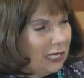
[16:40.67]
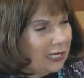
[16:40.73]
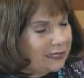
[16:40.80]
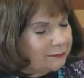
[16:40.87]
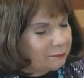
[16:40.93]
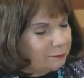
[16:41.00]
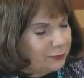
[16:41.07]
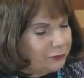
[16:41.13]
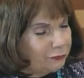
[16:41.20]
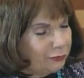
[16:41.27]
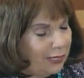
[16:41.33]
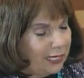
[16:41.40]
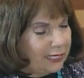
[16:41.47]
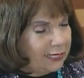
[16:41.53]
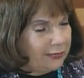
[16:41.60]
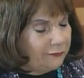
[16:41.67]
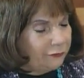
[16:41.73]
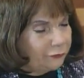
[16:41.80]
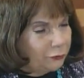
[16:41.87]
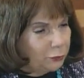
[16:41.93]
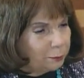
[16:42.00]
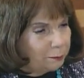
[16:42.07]
but writing for
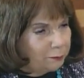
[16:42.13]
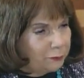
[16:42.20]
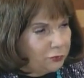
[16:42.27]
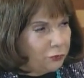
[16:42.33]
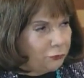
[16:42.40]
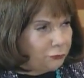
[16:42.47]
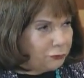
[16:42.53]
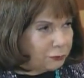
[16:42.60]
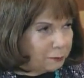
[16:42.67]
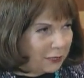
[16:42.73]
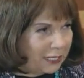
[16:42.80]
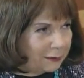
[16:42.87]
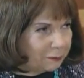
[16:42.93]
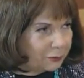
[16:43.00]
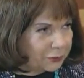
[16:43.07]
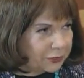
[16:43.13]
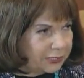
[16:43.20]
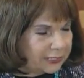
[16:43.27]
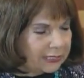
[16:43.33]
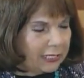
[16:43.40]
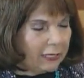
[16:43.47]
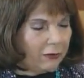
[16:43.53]
newspapers
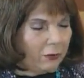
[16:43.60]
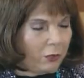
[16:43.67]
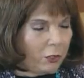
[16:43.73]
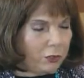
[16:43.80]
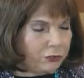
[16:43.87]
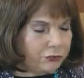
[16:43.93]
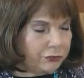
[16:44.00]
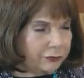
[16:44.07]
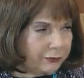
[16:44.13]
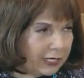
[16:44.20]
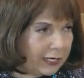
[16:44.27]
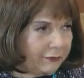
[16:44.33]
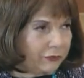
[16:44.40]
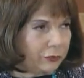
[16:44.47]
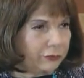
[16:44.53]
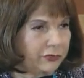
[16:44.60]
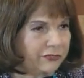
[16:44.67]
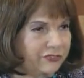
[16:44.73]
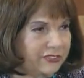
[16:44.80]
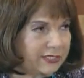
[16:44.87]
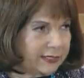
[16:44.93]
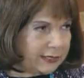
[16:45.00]
also gave you the
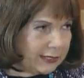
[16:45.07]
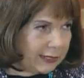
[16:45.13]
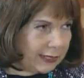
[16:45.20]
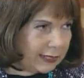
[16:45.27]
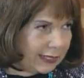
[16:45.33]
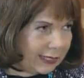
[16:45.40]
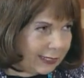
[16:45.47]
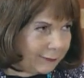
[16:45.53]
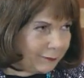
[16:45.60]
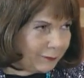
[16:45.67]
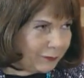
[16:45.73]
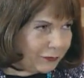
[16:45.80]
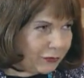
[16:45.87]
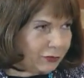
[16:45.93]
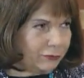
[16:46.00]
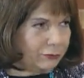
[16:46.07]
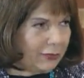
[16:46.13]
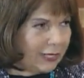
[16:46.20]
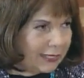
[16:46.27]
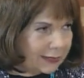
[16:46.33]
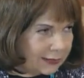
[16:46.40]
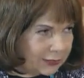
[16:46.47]
facility to write
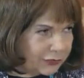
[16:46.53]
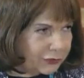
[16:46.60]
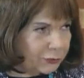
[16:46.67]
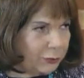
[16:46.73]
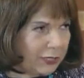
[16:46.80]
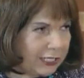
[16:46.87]
this way?